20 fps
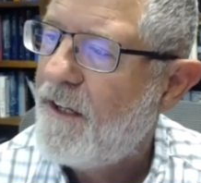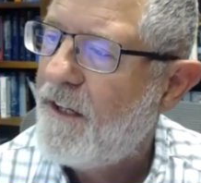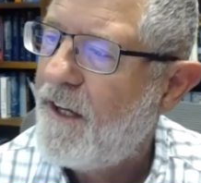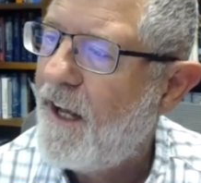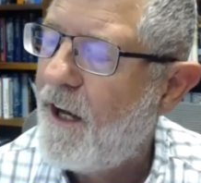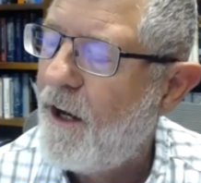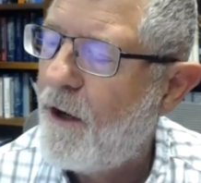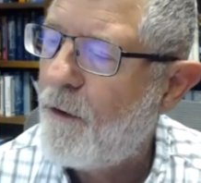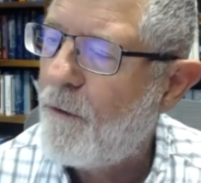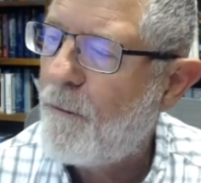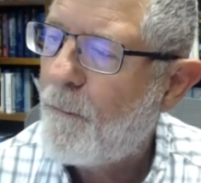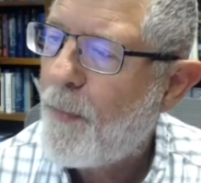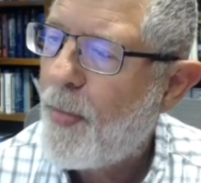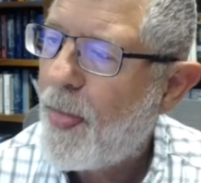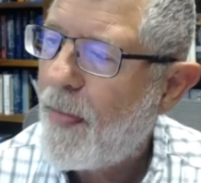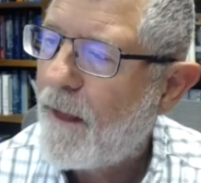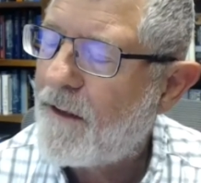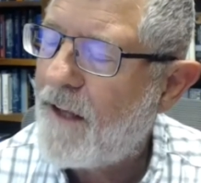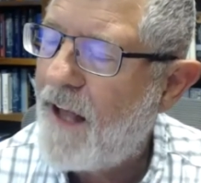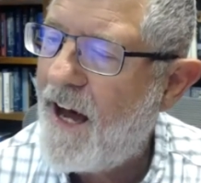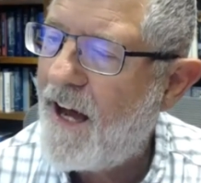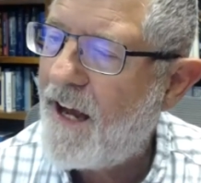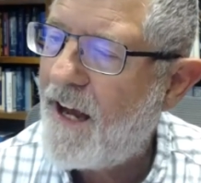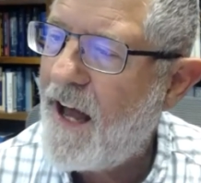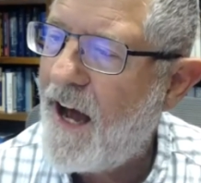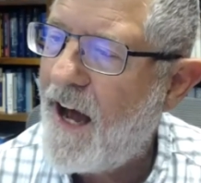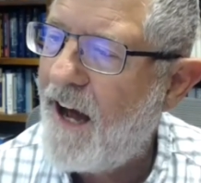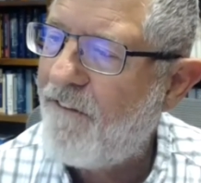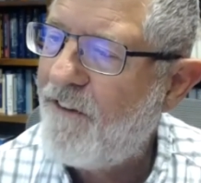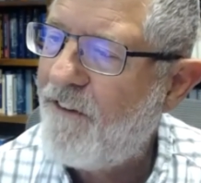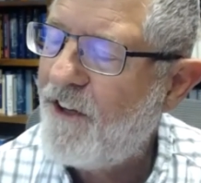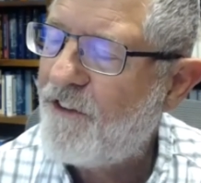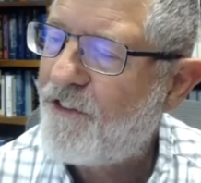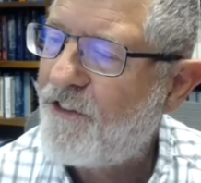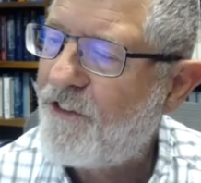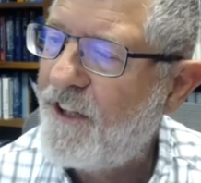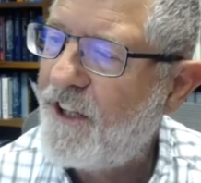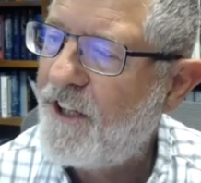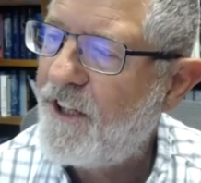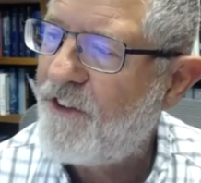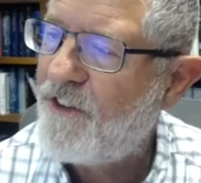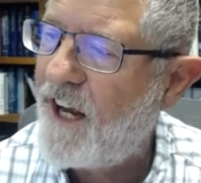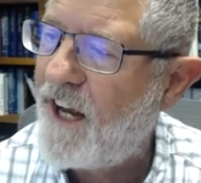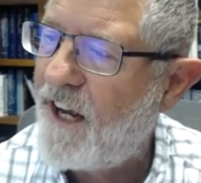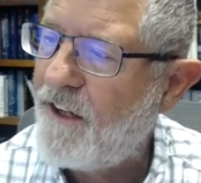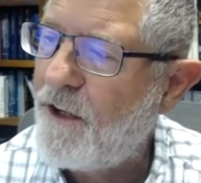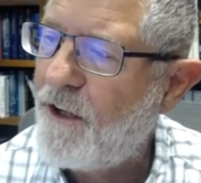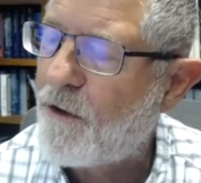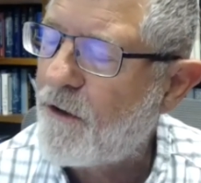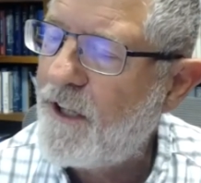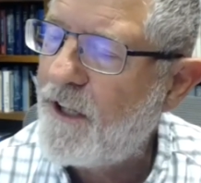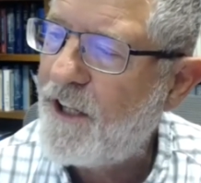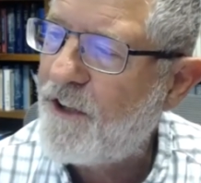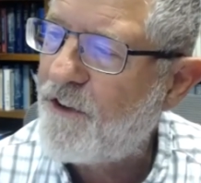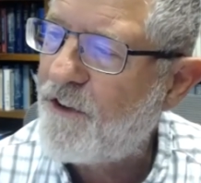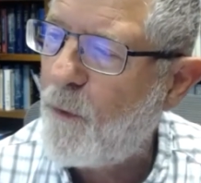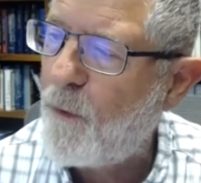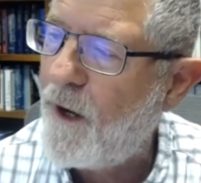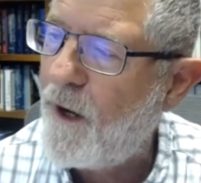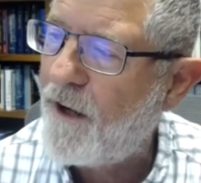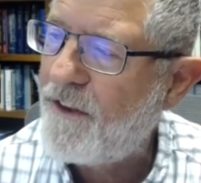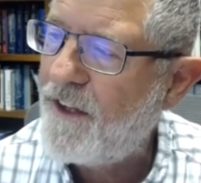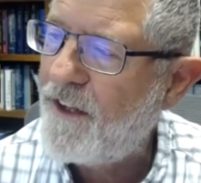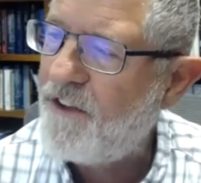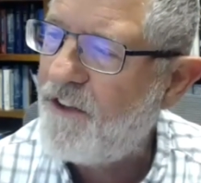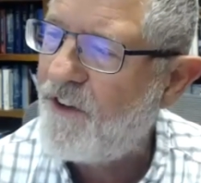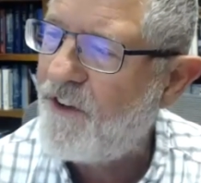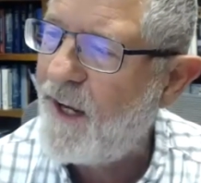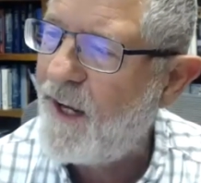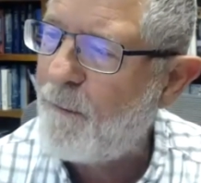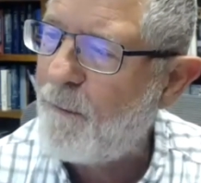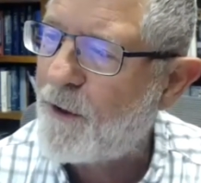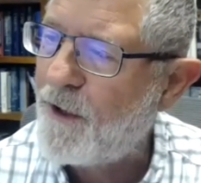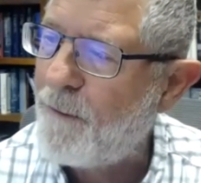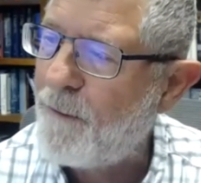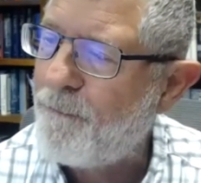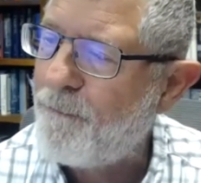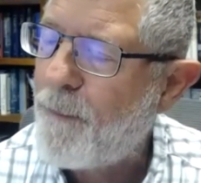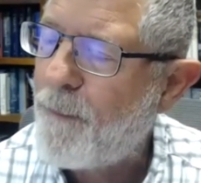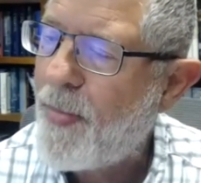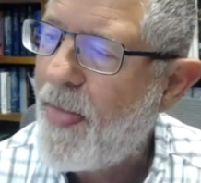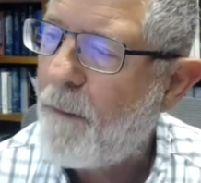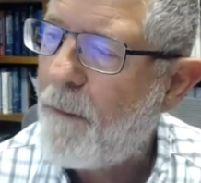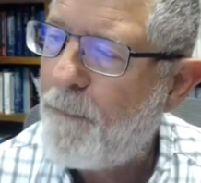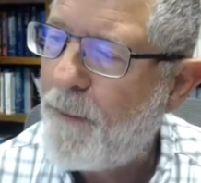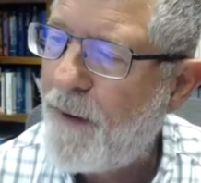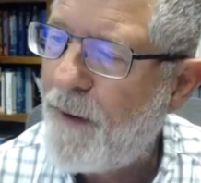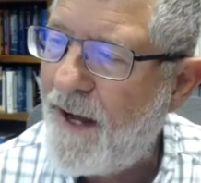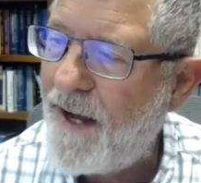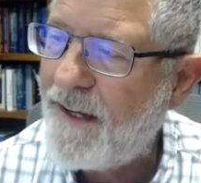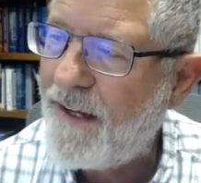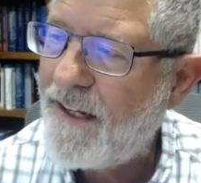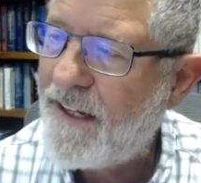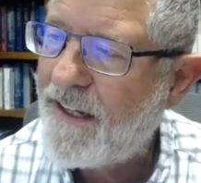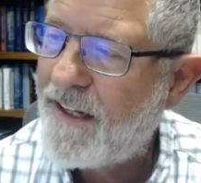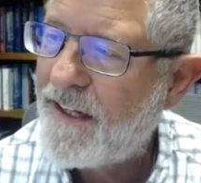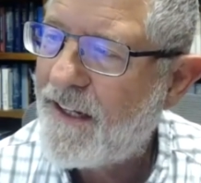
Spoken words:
Now, Lot obviously is not nearly as wealthy as Abram, but